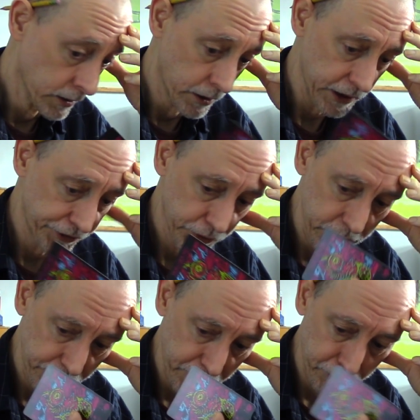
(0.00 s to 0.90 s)
All right, so
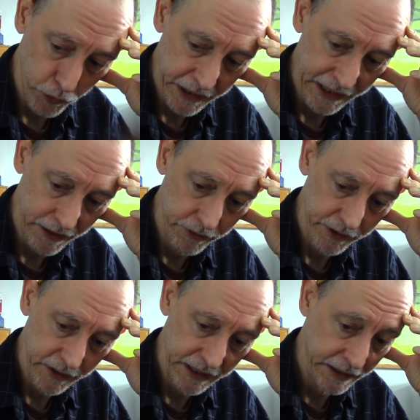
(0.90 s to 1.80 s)
here's the Void
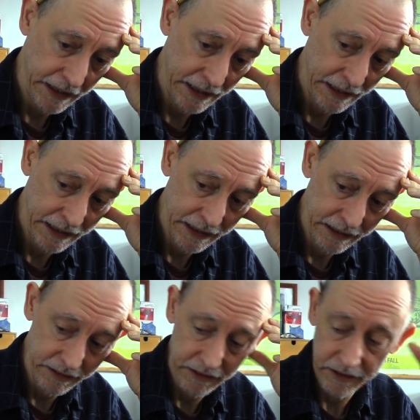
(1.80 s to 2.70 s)
Hound, and
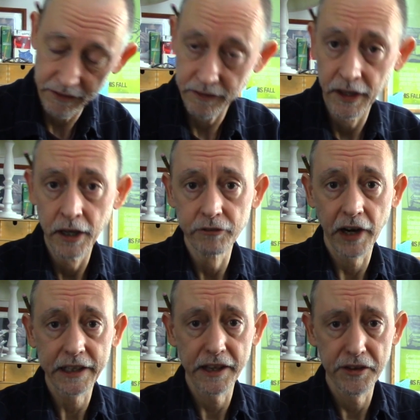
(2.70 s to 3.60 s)

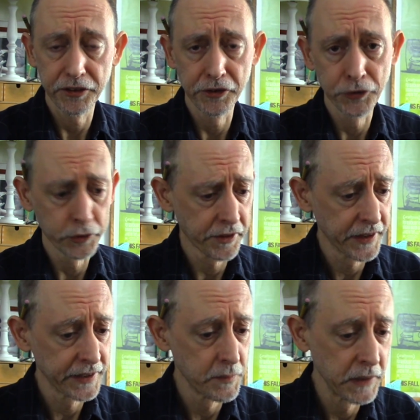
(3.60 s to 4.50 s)
frankly, this is the sort of
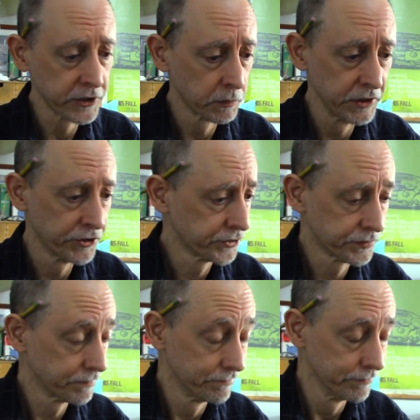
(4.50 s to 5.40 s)
thing that makes me
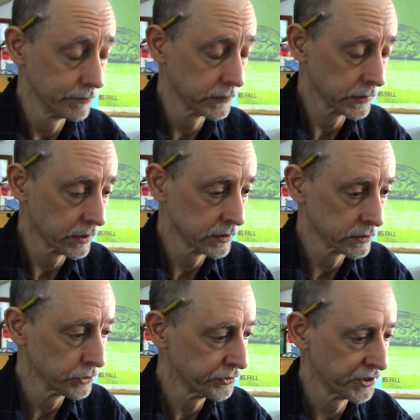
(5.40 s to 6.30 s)
just
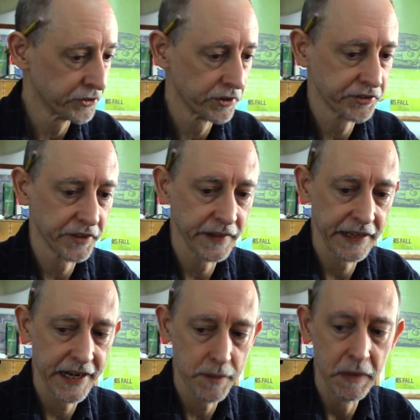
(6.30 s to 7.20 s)
lose interest in the
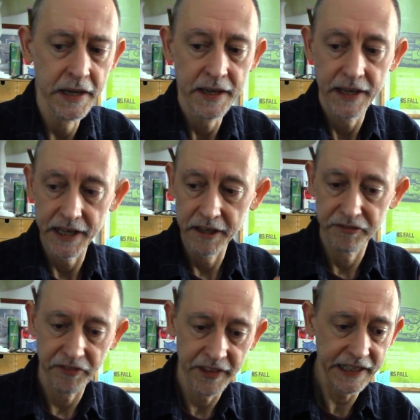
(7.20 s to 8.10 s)
game.
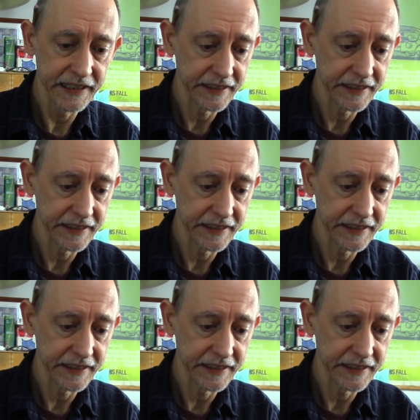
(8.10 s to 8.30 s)
If they